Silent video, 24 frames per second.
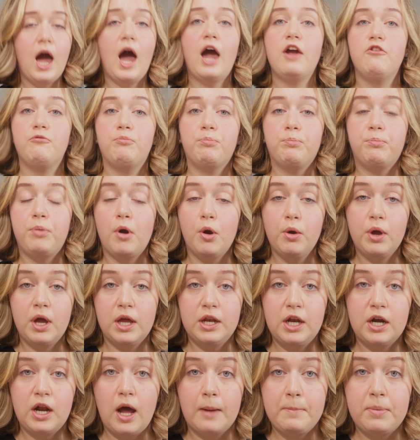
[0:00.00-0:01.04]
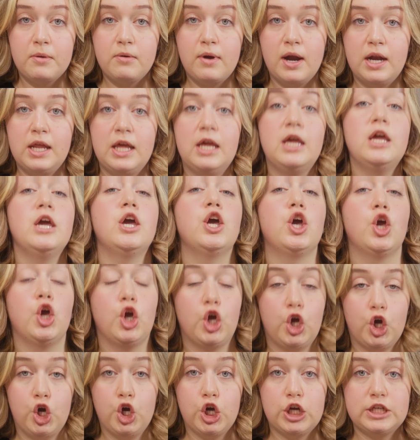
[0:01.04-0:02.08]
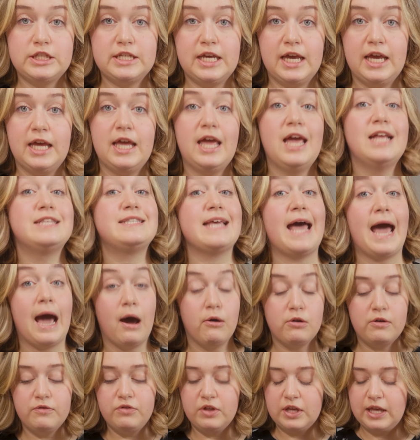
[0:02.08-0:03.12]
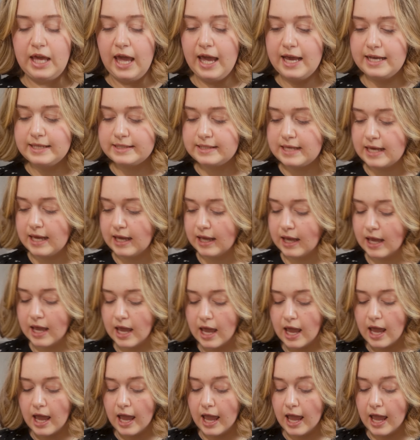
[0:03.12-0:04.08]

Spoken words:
I've broken it up already, cooked it. It's out of the casing.